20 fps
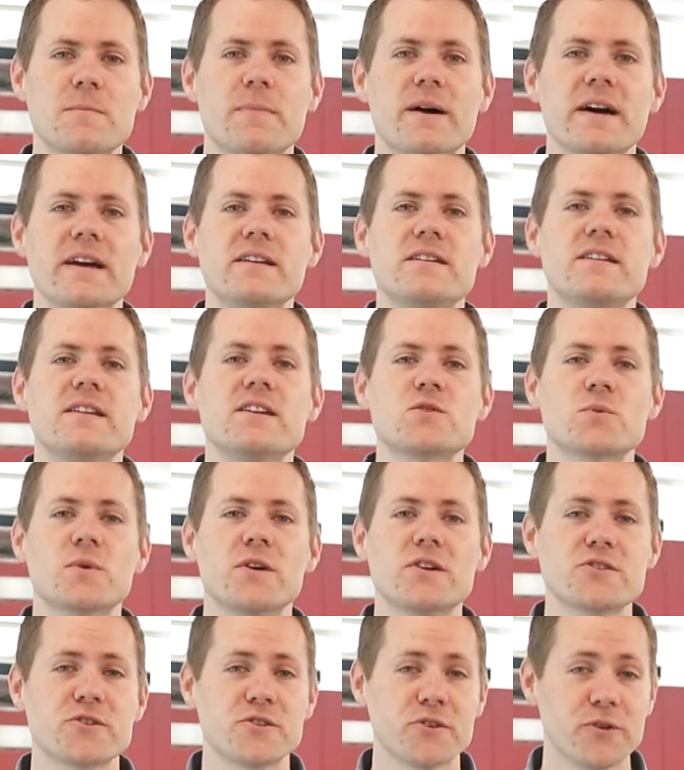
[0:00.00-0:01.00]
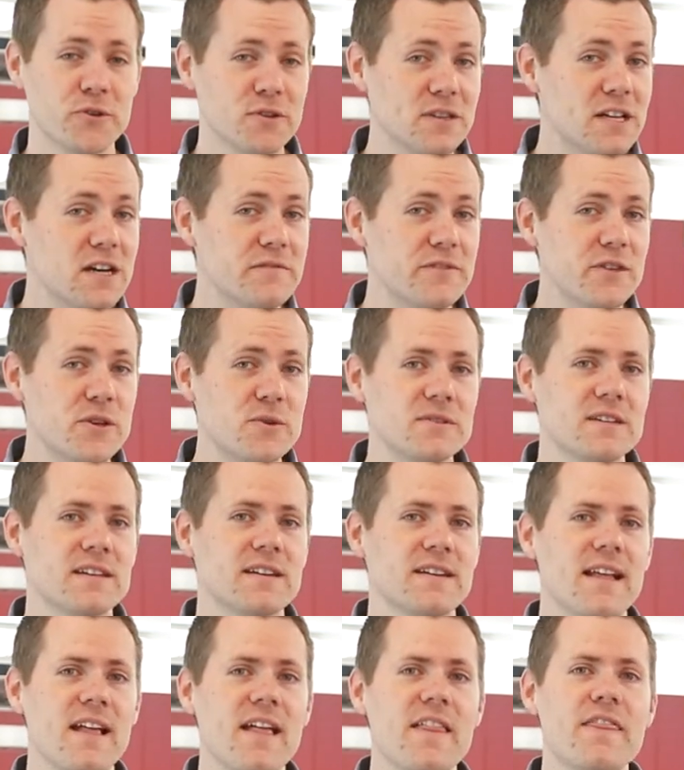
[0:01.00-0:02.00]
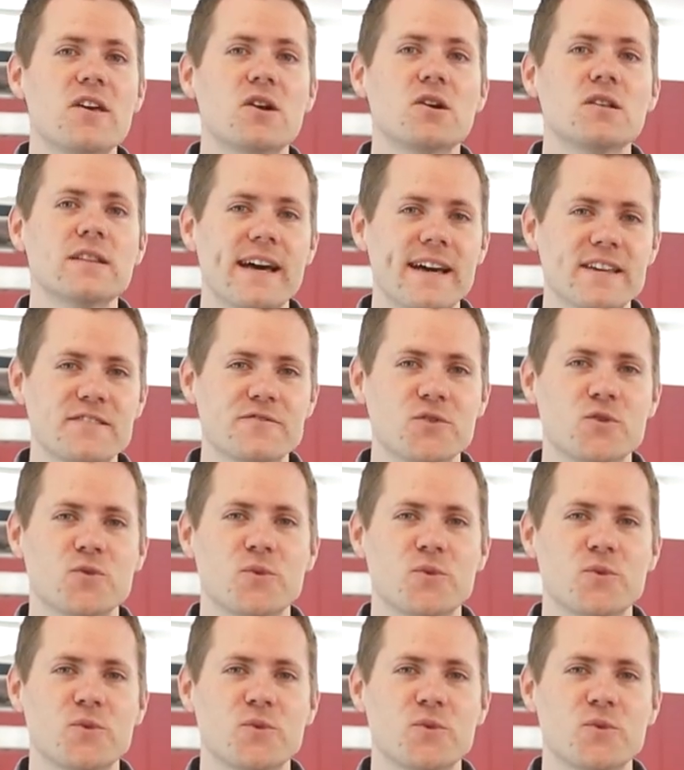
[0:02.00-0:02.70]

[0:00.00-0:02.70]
to buy a dishwasher you'll love using that'll last for